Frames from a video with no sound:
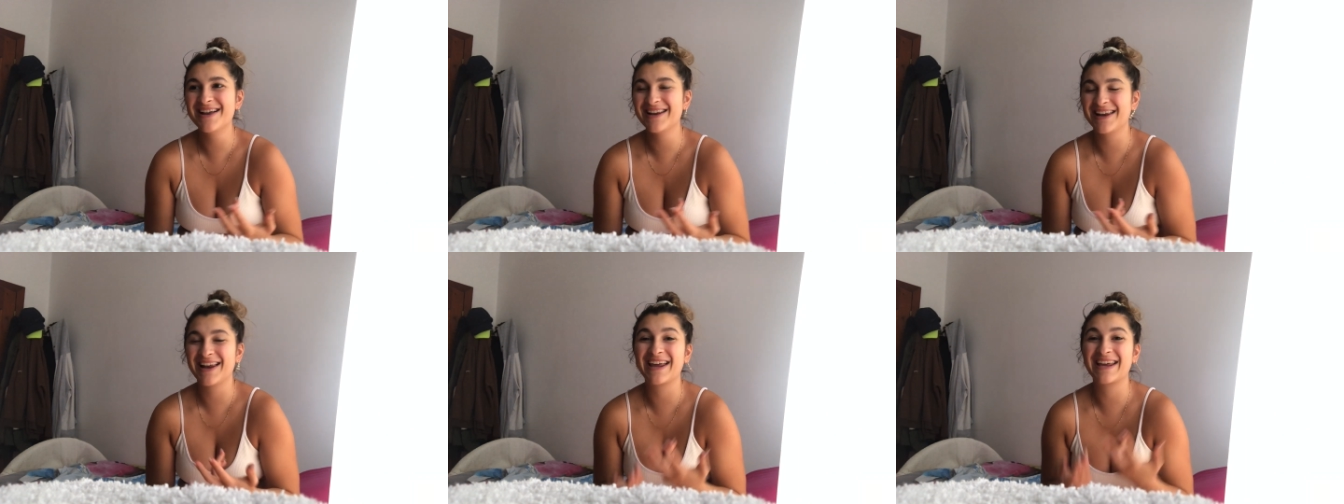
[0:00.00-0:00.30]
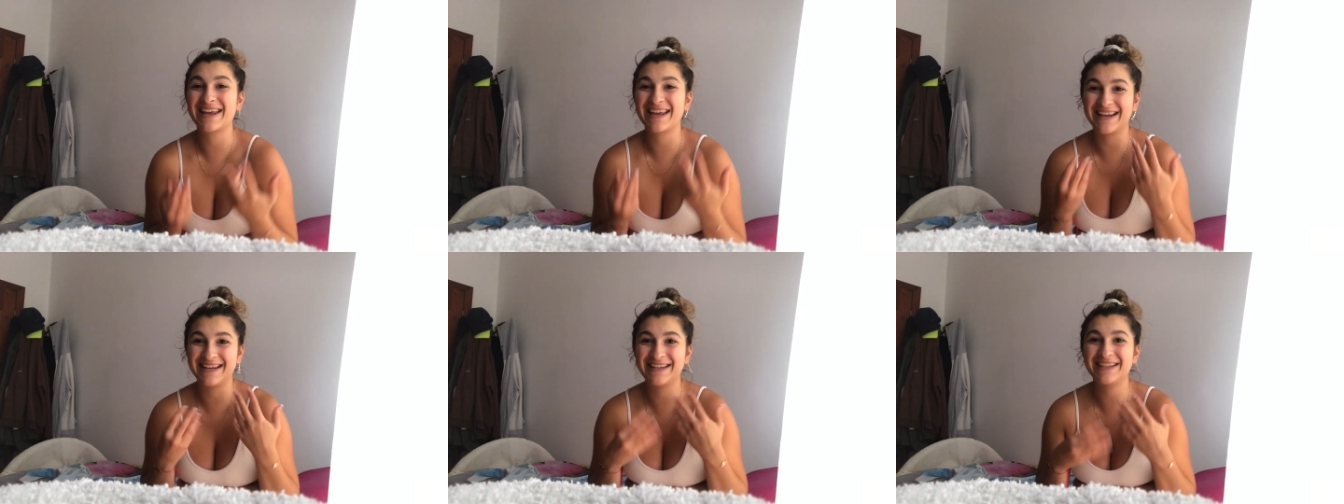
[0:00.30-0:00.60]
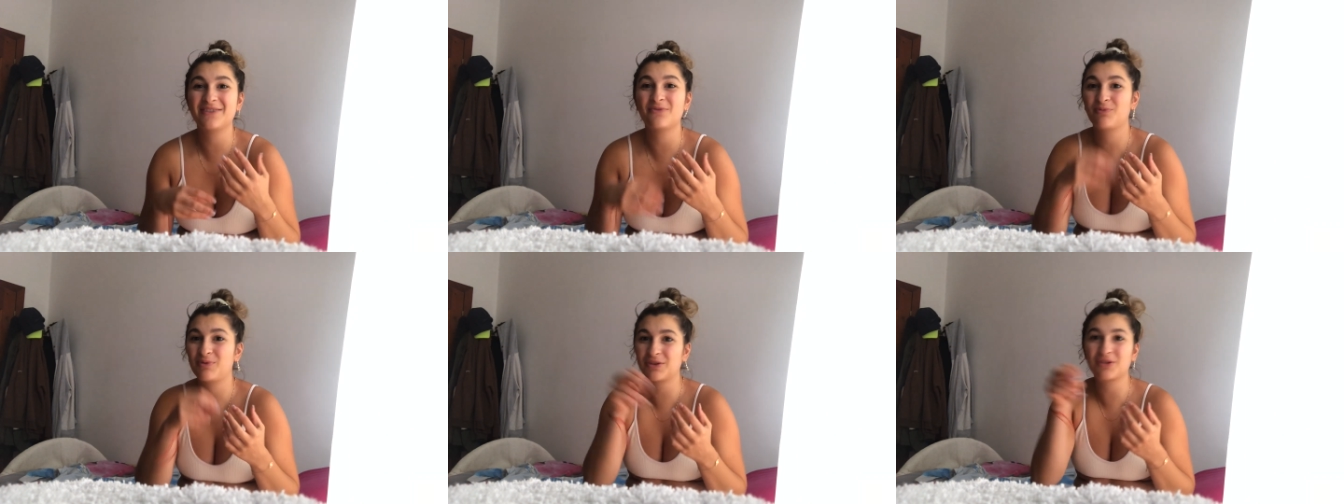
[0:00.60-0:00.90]
like
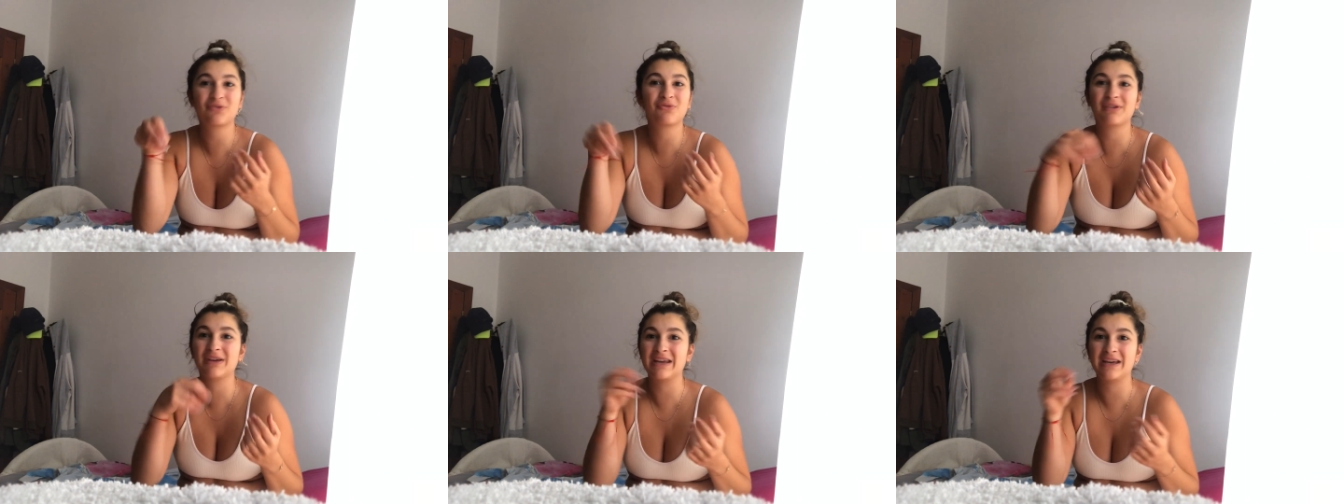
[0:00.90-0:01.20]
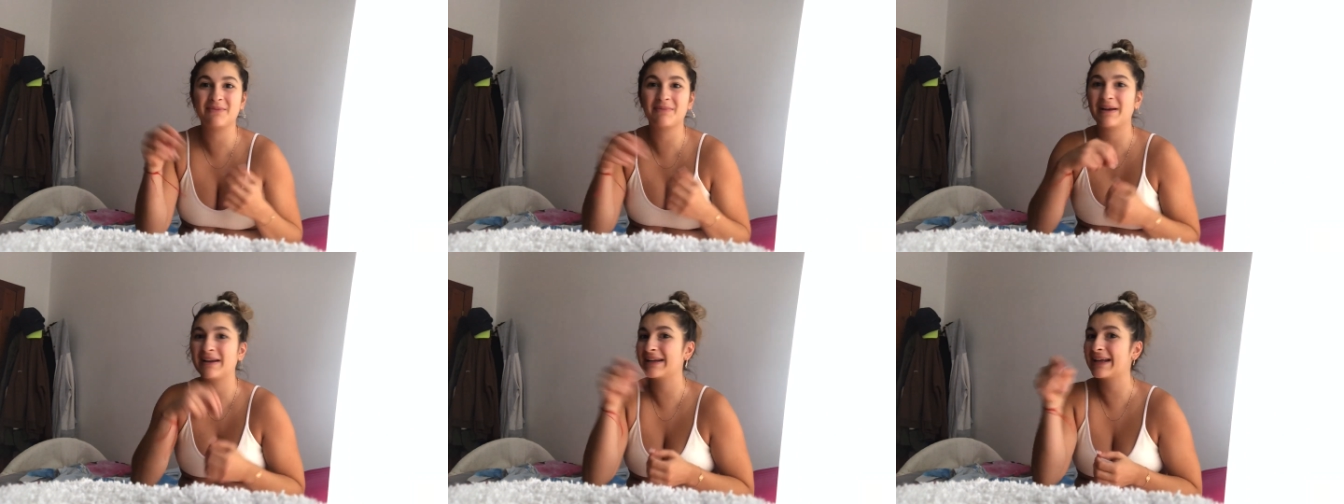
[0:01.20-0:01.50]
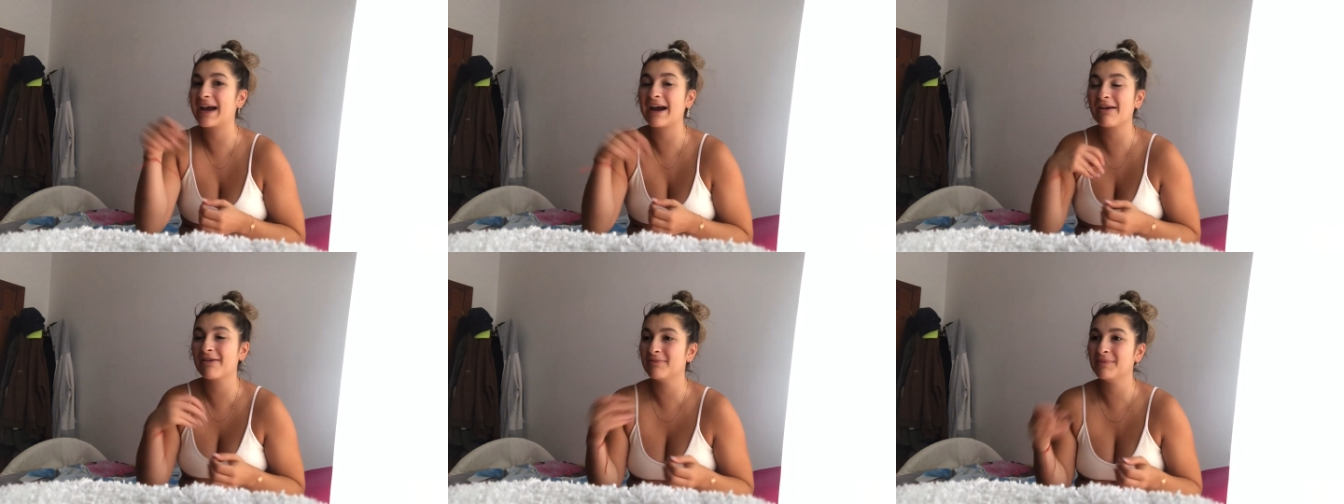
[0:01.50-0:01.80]
lit with cream and
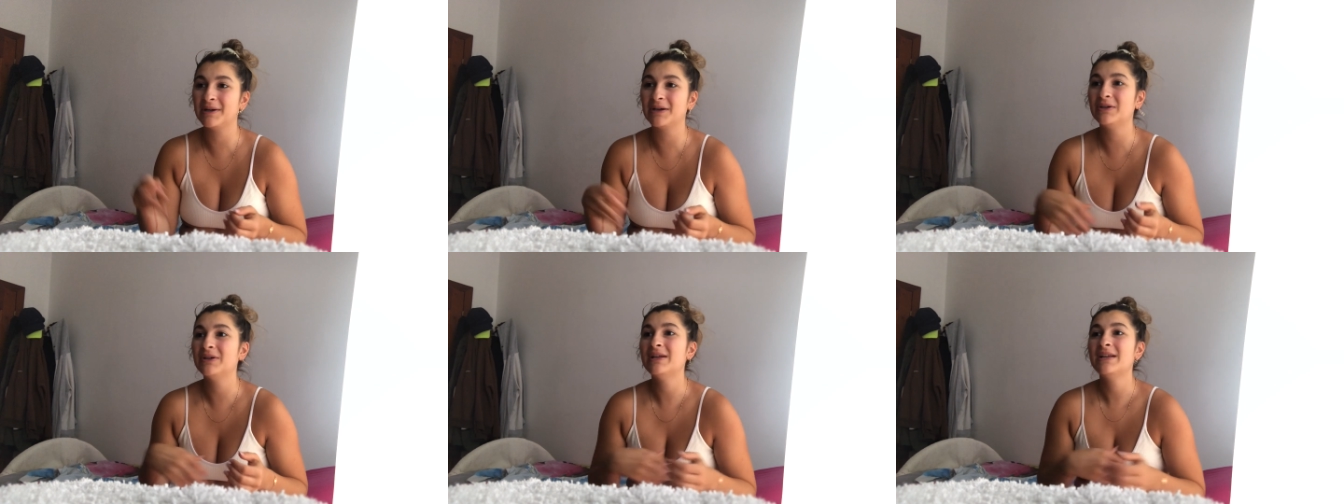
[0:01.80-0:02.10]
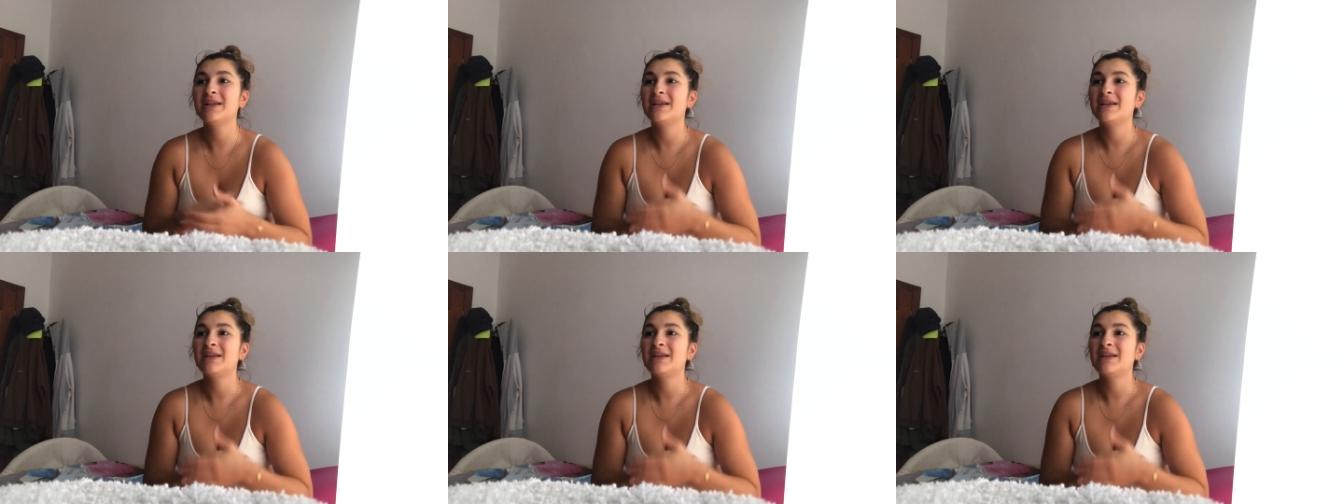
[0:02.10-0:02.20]
caramel.